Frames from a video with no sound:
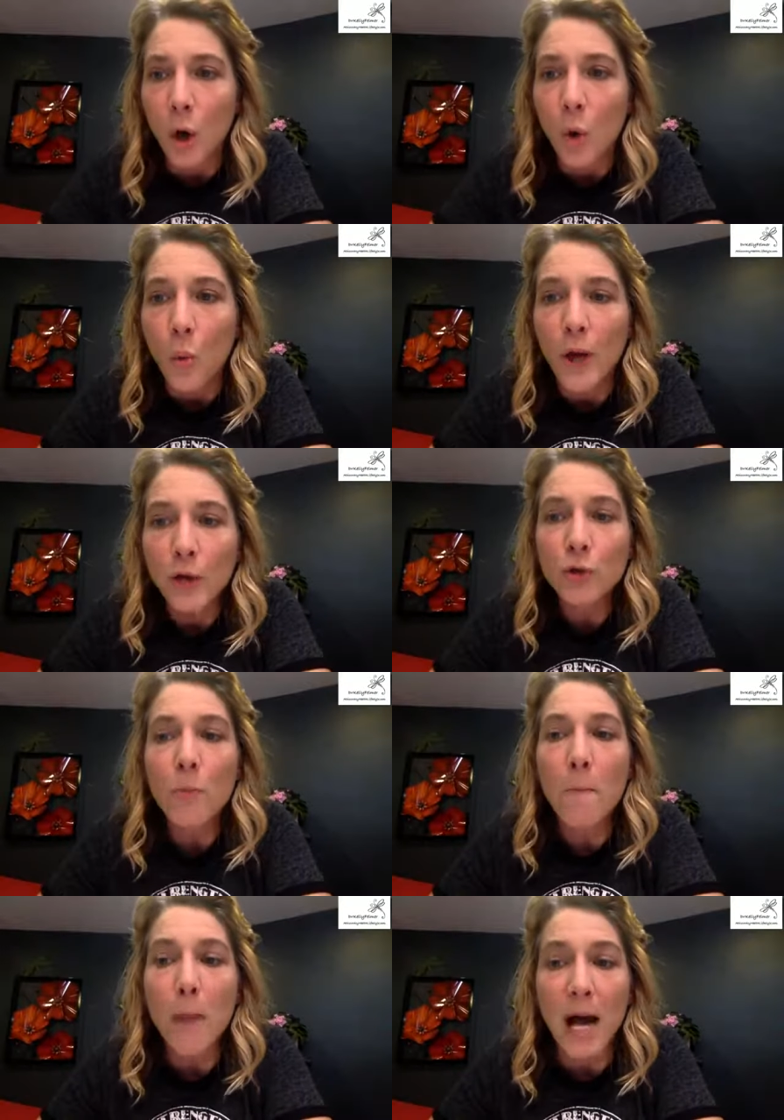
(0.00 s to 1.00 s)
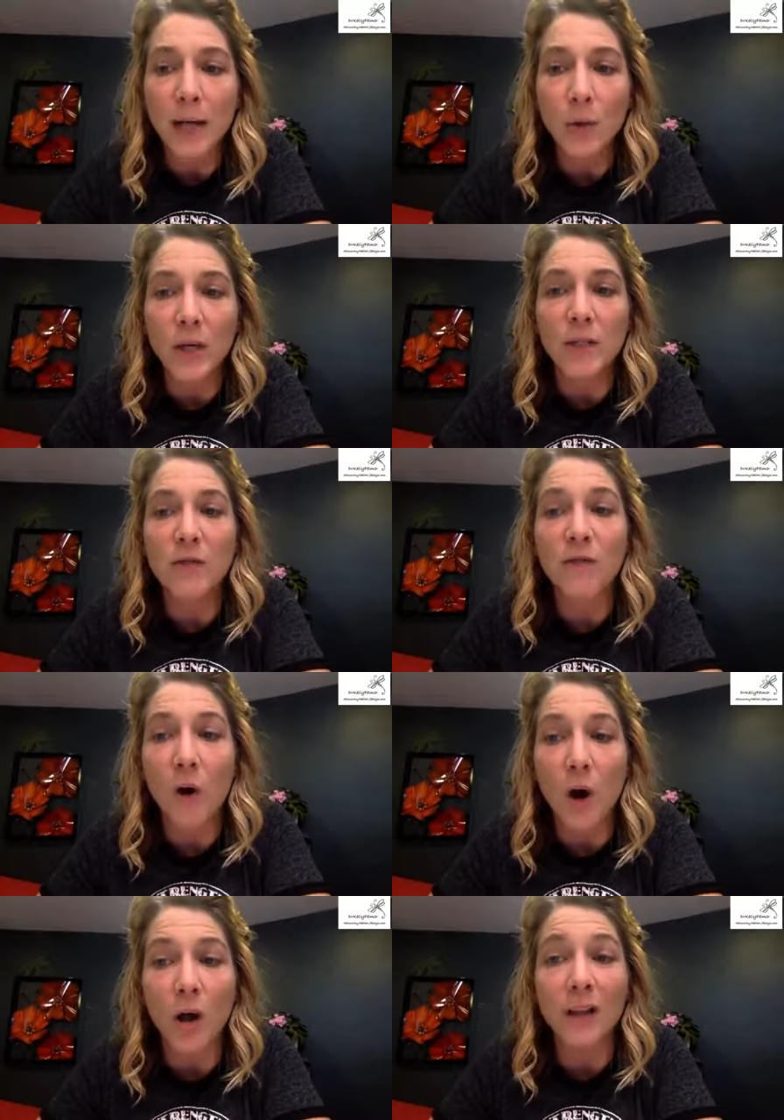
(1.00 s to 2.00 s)
Where do migraines
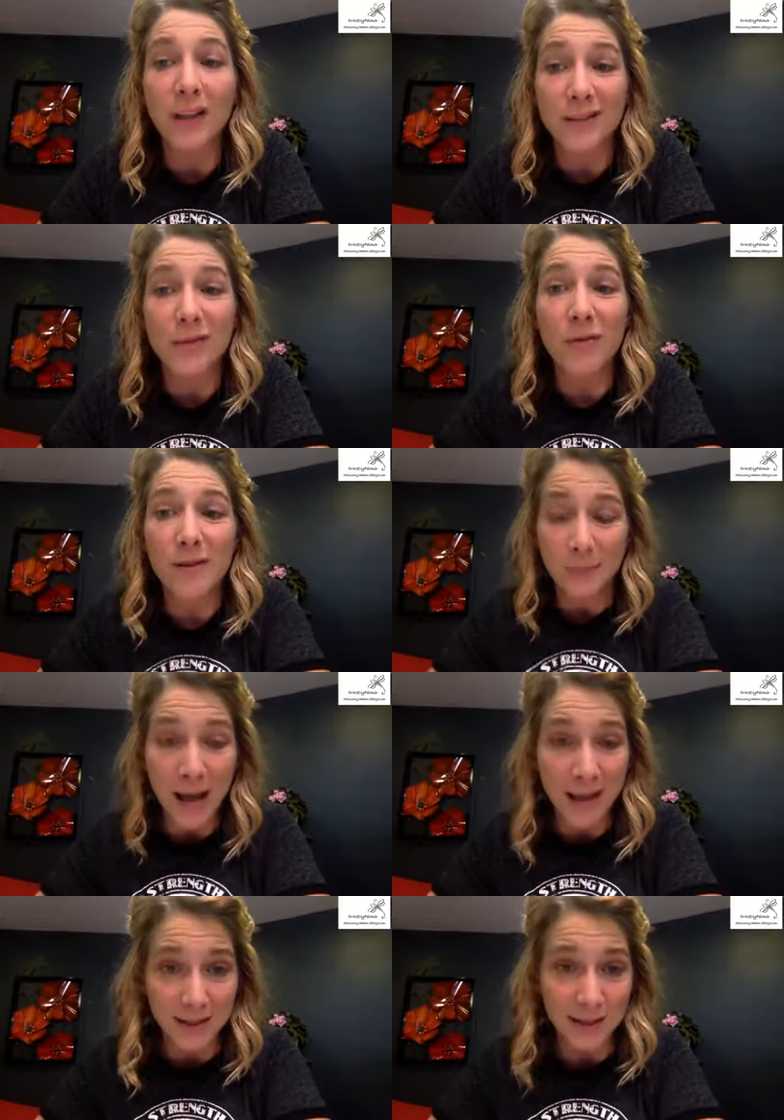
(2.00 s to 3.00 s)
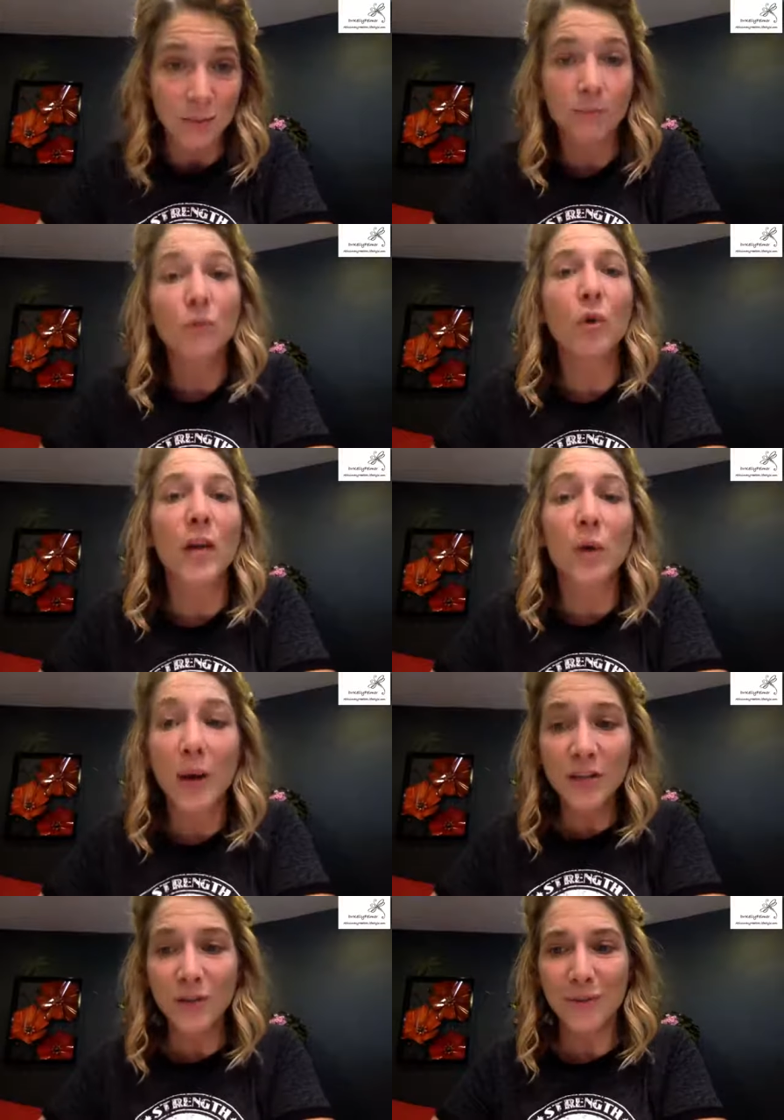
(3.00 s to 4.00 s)
fall into this mess? Great
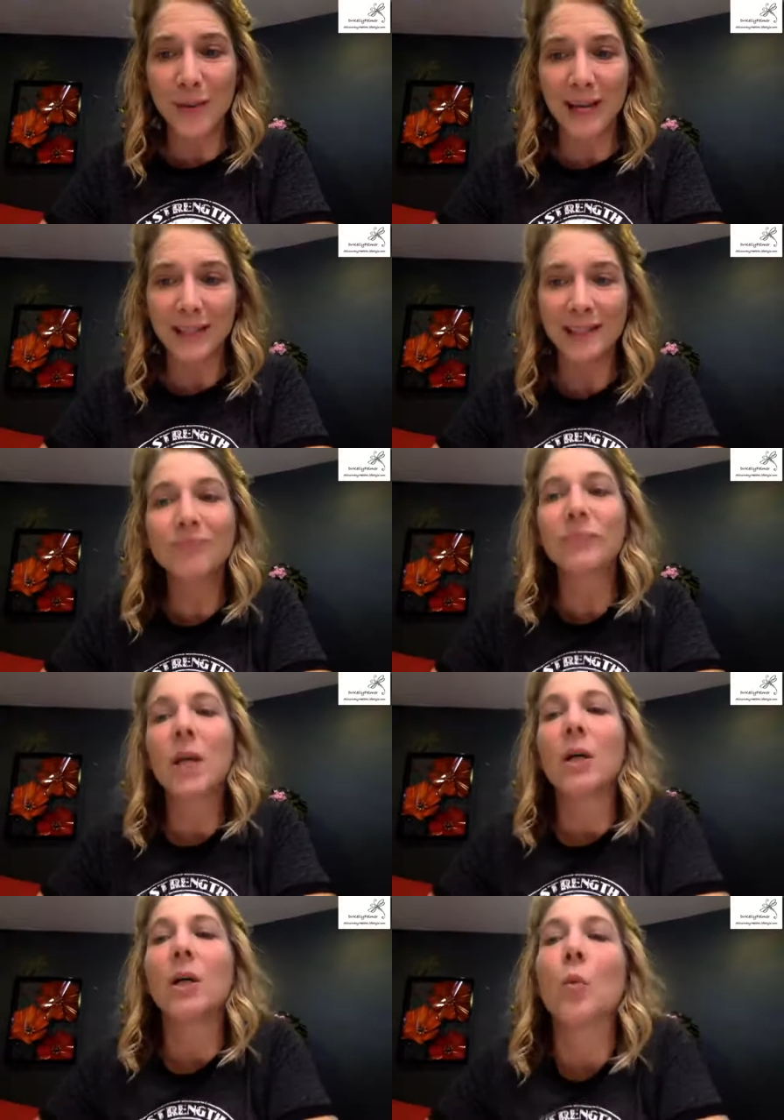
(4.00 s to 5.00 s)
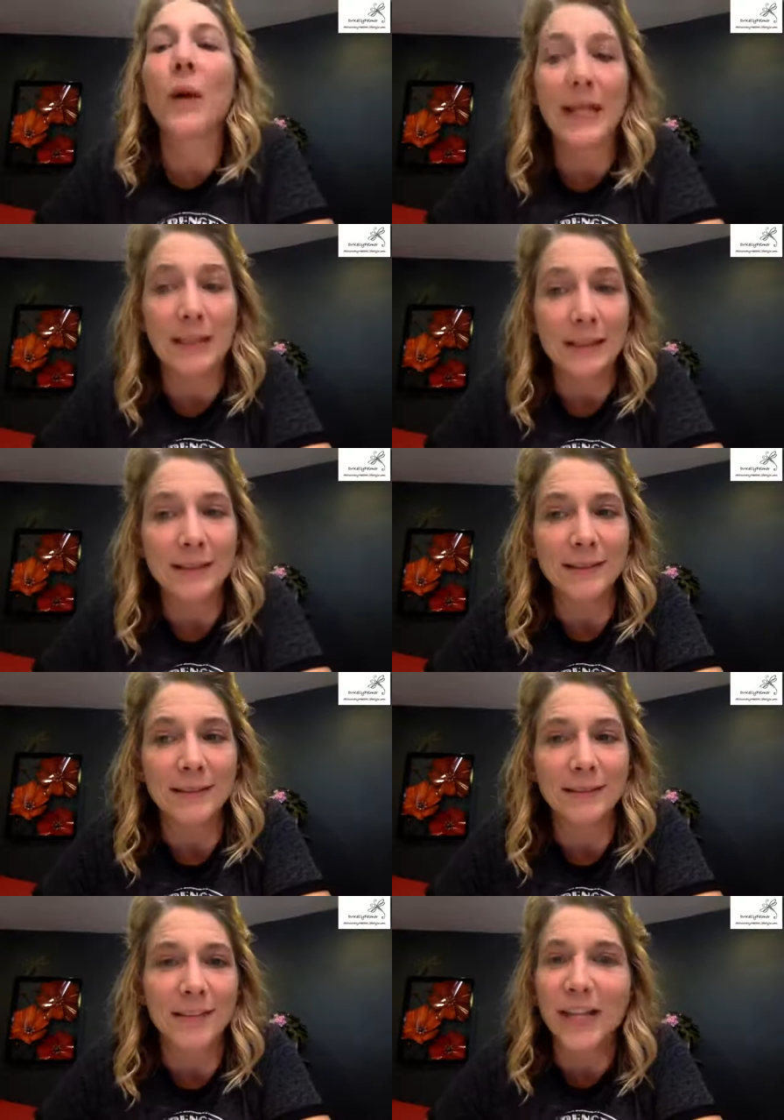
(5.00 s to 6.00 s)
question, Bonnie. Well,
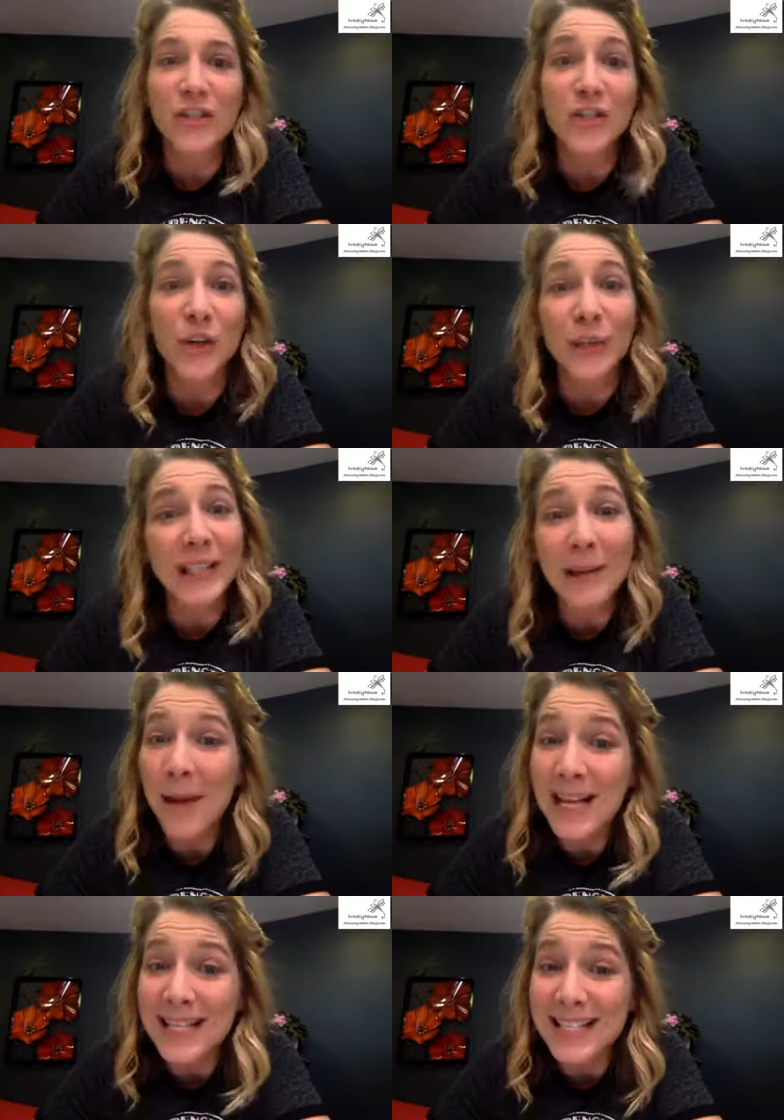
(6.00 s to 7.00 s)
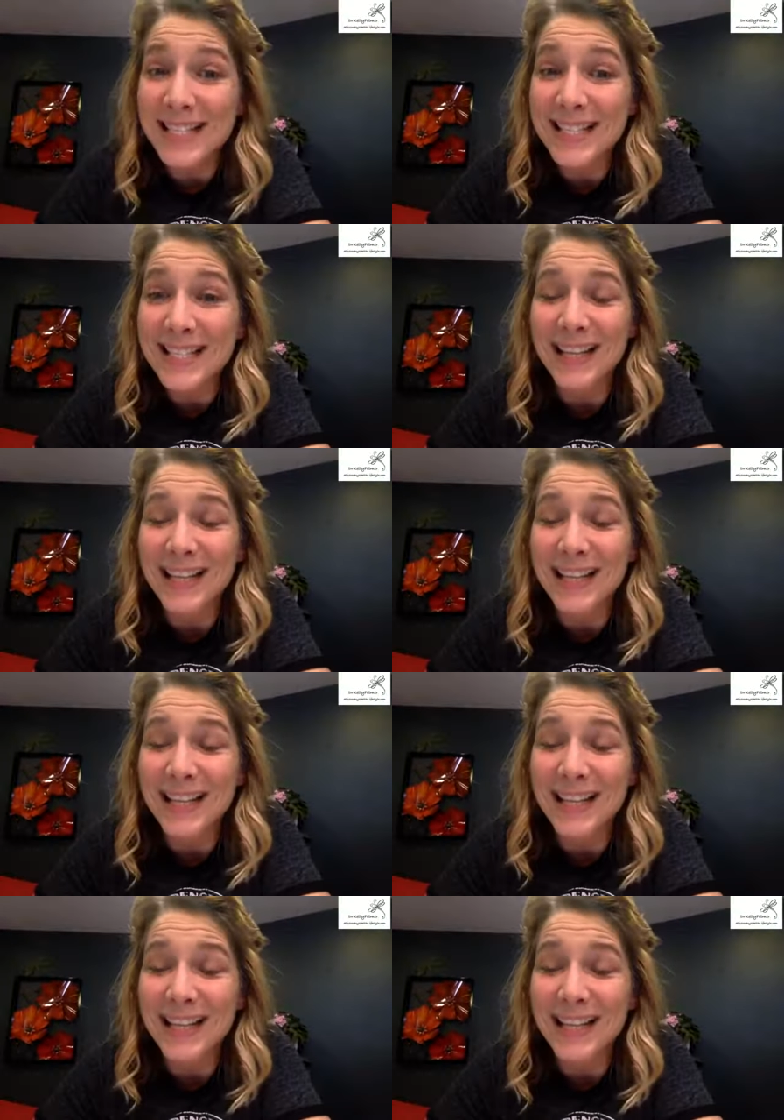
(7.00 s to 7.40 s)
it's totally a mess.